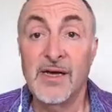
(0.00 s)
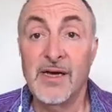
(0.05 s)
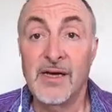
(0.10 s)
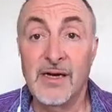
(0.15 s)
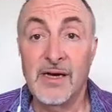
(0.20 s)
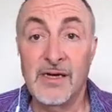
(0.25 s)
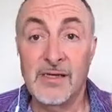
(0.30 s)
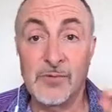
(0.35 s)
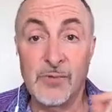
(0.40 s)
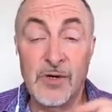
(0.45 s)

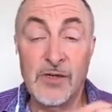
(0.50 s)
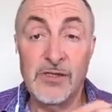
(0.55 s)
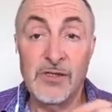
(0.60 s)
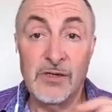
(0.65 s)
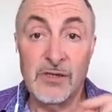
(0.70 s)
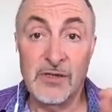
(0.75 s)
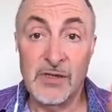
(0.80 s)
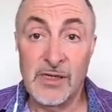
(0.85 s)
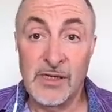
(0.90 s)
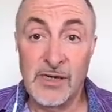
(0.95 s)
as well as
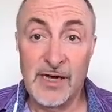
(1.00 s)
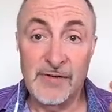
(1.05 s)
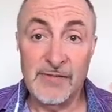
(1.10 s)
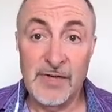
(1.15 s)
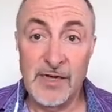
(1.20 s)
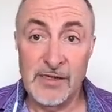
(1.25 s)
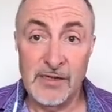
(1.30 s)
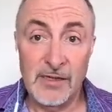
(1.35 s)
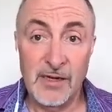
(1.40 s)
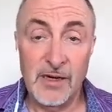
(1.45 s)
on the
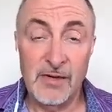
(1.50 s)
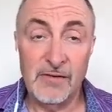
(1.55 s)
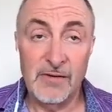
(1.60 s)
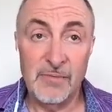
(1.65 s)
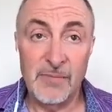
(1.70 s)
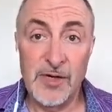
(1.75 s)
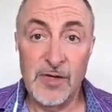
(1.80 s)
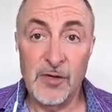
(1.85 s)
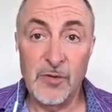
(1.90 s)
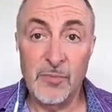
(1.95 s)
left-hand side of the
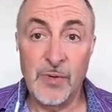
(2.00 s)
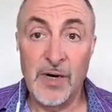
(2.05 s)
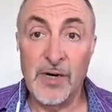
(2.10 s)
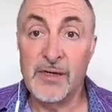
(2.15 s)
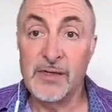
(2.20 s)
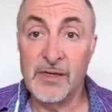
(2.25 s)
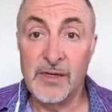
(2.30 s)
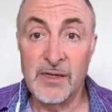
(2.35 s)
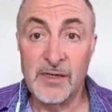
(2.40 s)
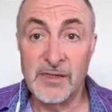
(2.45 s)
menu bar
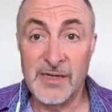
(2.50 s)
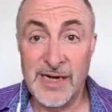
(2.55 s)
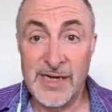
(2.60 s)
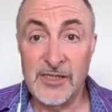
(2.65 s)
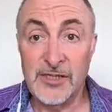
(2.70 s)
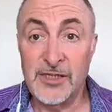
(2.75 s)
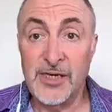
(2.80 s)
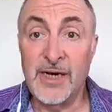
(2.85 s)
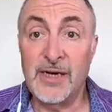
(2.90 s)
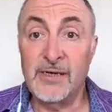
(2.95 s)
is Let's
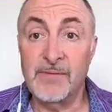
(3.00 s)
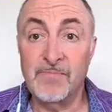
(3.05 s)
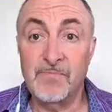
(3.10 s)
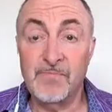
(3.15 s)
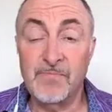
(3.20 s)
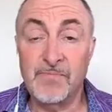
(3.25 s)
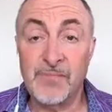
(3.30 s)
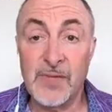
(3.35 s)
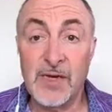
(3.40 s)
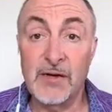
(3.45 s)
Chat.
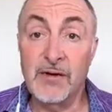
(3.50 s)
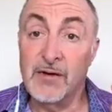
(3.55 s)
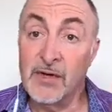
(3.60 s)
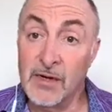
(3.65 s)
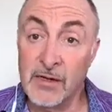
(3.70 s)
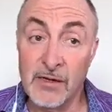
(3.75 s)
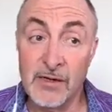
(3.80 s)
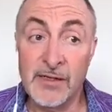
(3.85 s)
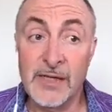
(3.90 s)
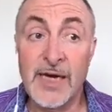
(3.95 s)
And you
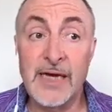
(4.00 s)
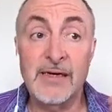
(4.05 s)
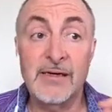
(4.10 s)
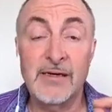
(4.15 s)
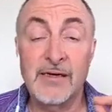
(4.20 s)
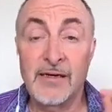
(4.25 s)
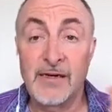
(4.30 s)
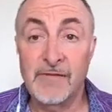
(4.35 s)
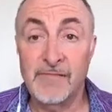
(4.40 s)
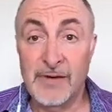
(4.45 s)
click on that,
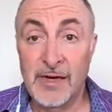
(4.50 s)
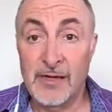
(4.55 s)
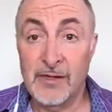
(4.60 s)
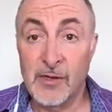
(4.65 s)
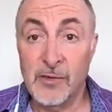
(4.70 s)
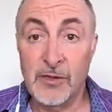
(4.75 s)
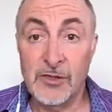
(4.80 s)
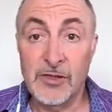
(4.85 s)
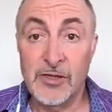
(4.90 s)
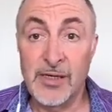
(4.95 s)
fill out the
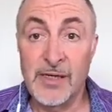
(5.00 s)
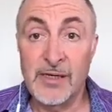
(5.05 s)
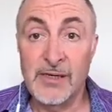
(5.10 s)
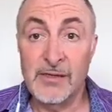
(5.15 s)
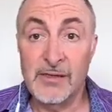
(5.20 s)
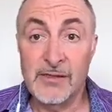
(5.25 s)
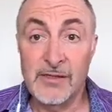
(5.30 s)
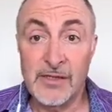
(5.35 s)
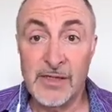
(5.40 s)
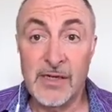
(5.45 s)
questionnaire,
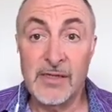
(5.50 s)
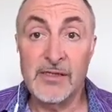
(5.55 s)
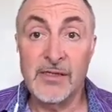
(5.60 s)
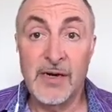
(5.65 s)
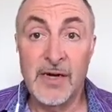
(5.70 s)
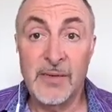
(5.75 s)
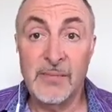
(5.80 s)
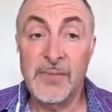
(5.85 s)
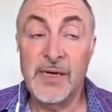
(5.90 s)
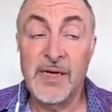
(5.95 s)
set a
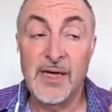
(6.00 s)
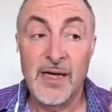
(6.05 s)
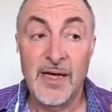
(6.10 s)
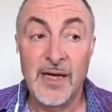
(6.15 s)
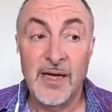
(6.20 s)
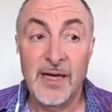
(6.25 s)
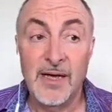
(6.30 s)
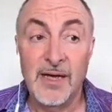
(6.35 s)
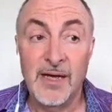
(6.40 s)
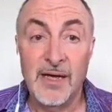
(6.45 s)
time,
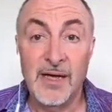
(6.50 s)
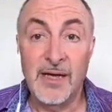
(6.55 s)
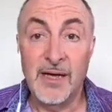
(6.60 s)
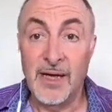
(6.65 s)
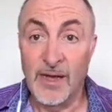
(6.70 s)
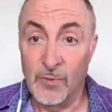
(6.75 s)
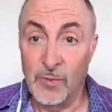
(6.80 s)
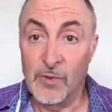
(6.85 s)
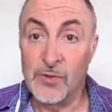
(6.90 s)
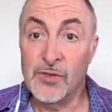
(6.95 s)

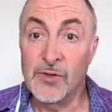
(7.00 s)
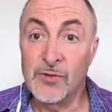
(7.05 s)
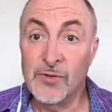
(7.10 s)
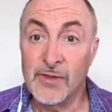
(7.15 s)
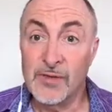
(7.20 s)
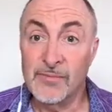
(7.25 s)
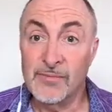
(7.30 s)
and we'll talk.